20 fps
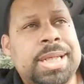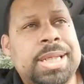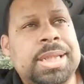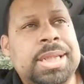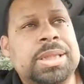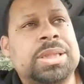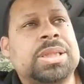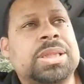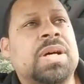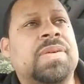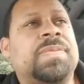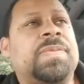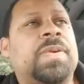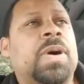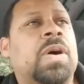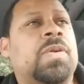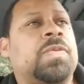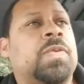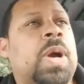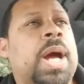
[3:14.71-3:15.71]
getting stuff
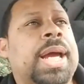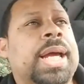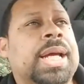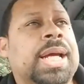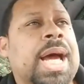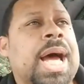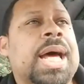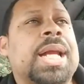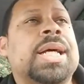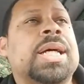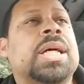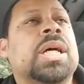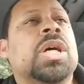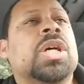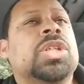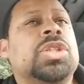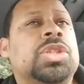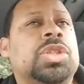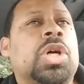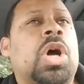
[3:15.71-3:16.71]
off right, and kind of
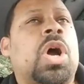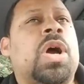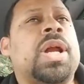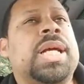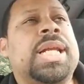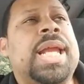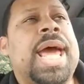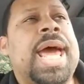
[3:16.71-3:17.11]
starting